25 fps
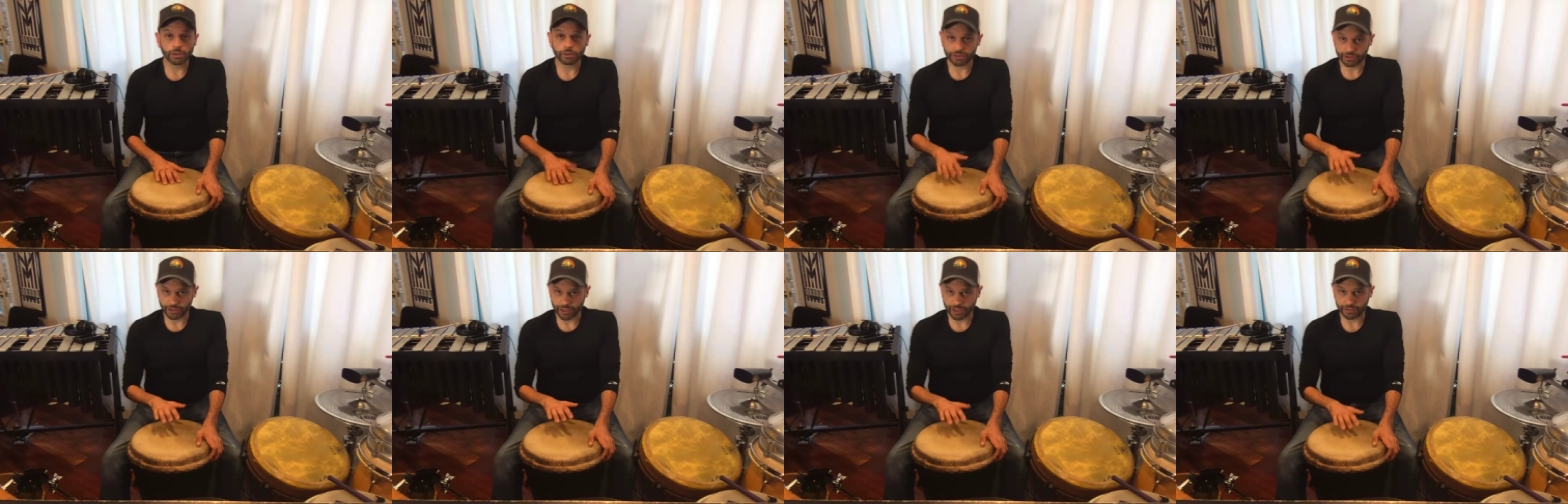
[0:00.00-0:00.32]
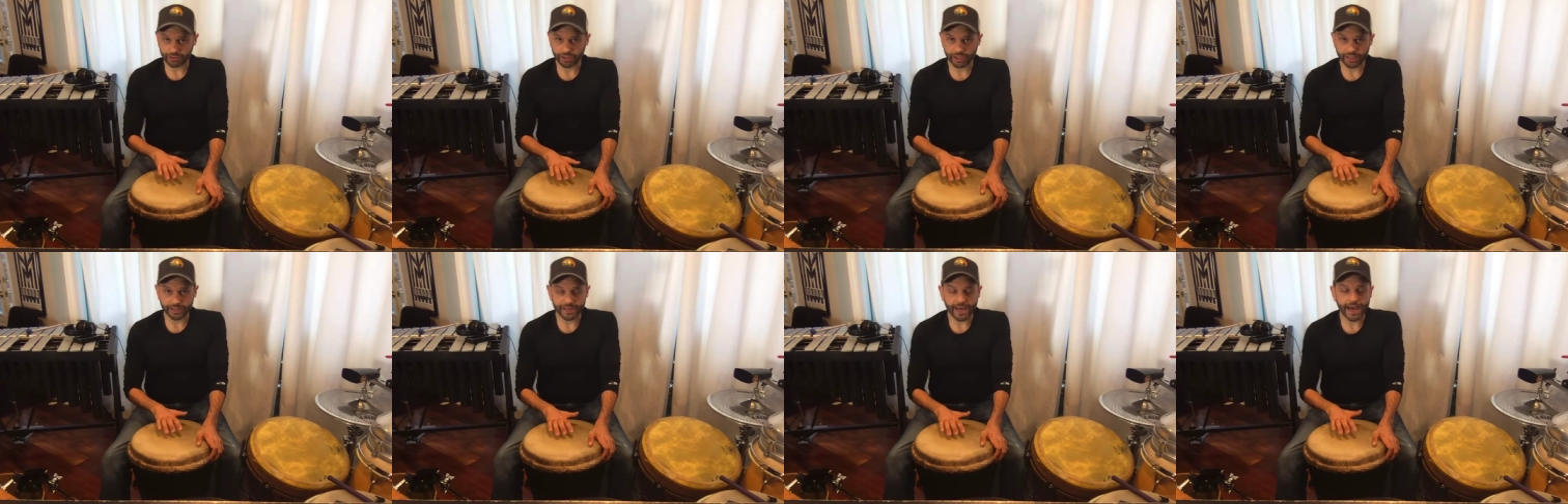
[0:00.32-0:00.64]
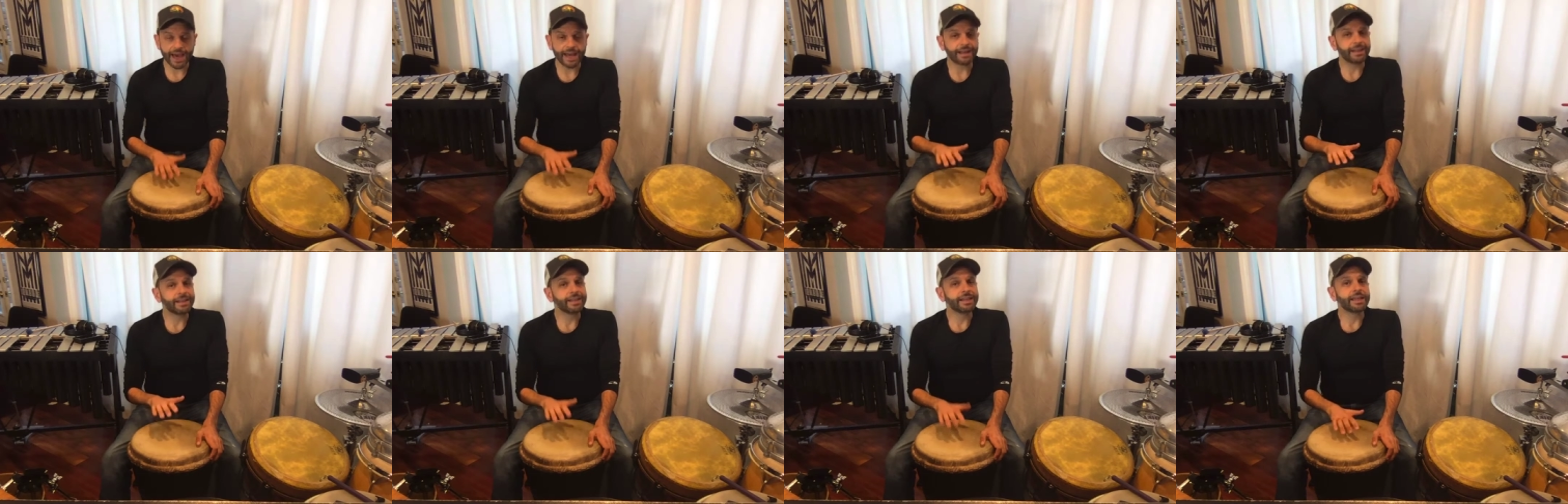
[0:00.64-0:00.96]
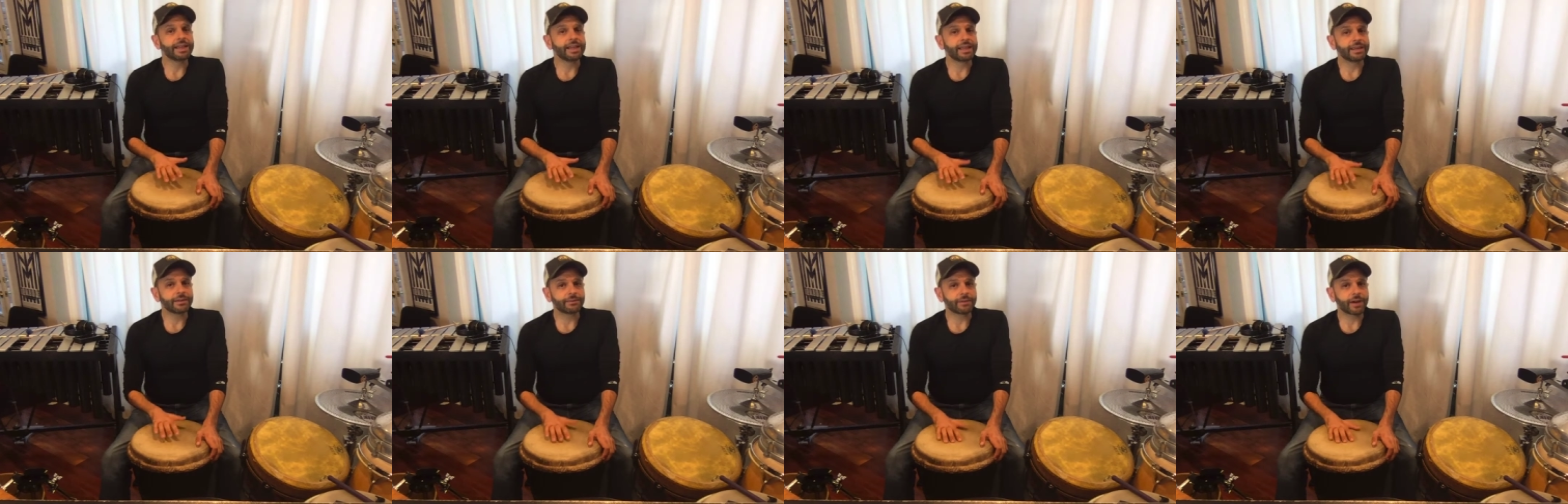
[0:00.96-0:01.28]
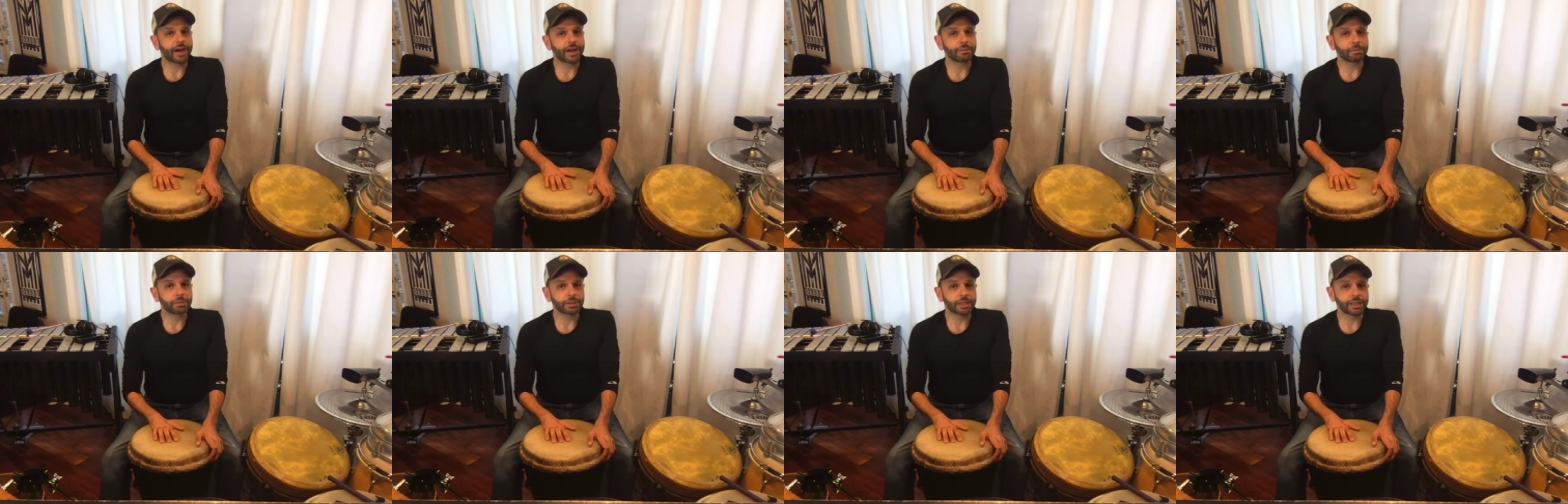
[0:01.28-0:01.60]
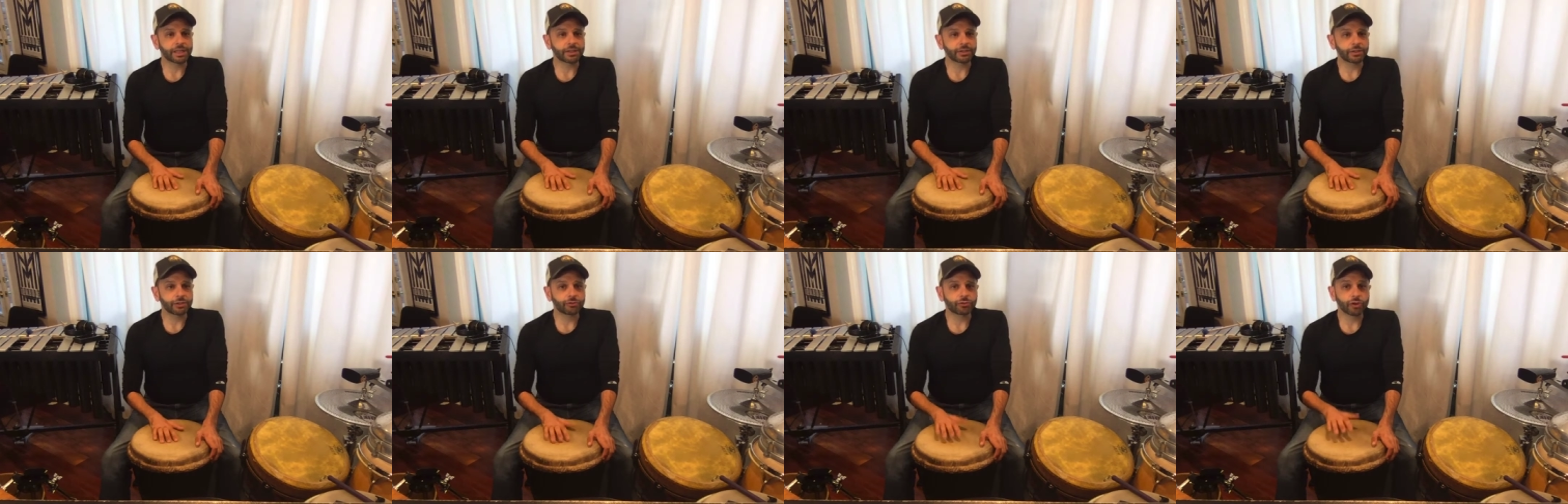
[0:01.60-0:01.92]
it sounds like that if I play
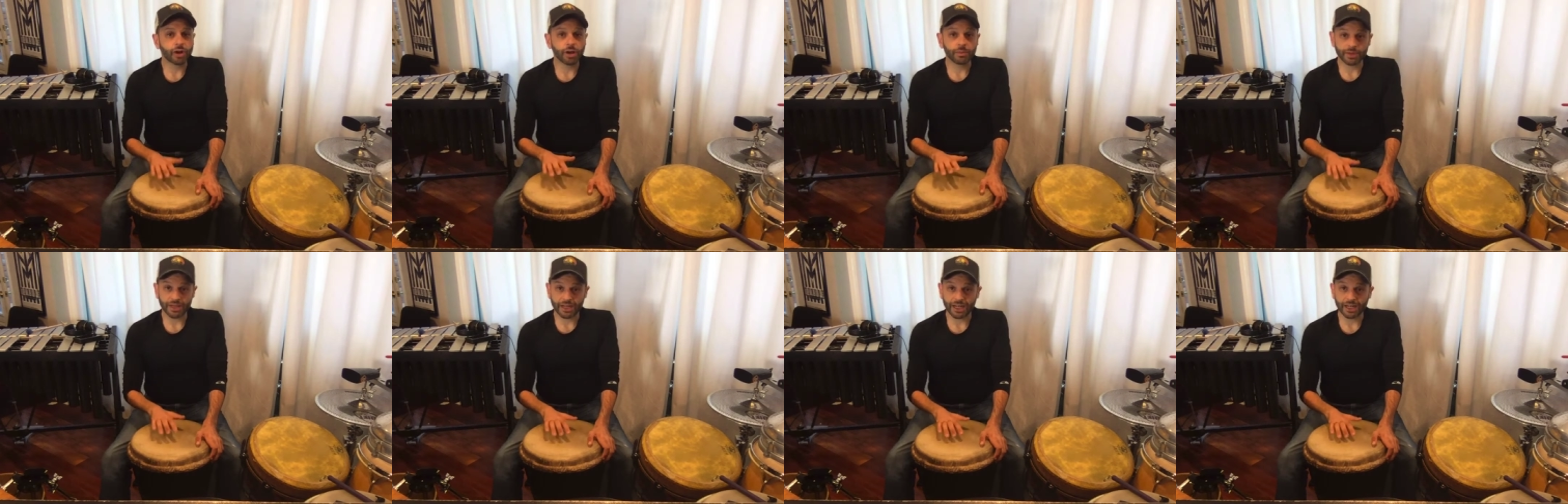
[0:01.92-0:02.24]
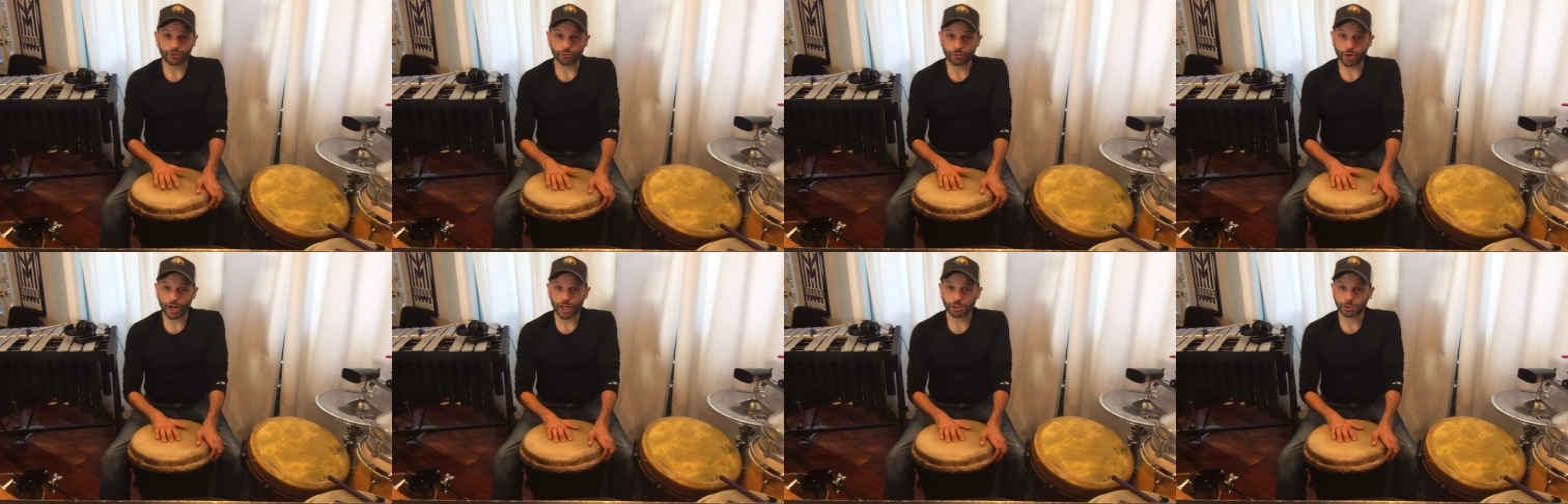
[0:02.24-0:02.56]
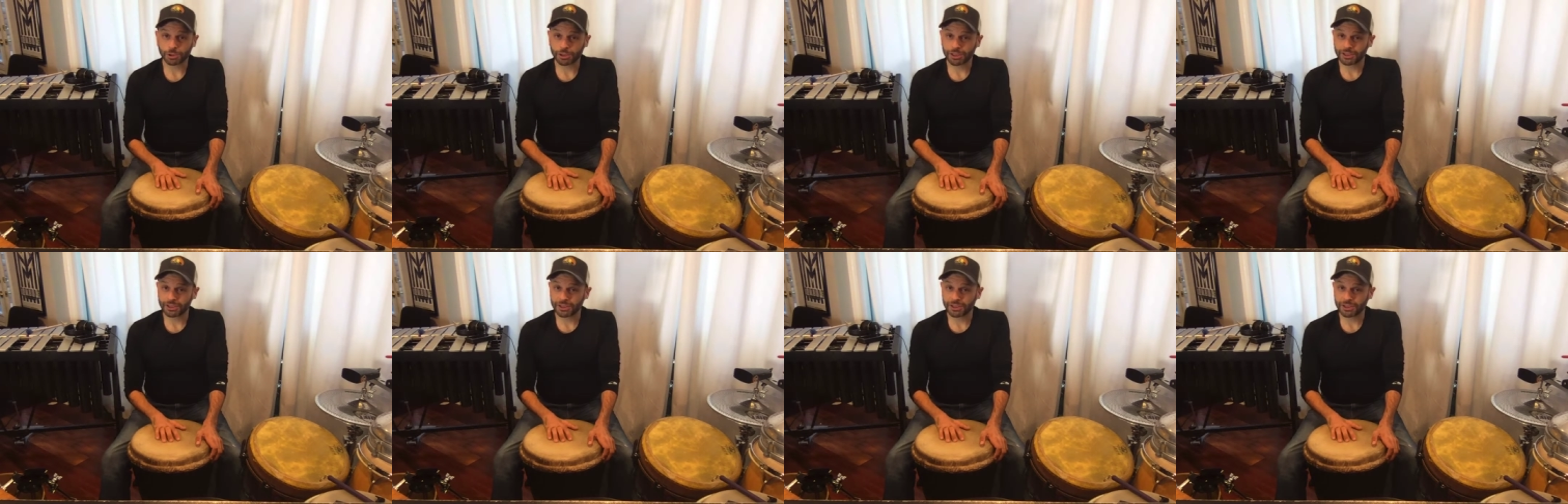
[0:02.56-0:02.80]
on the drum and I gradually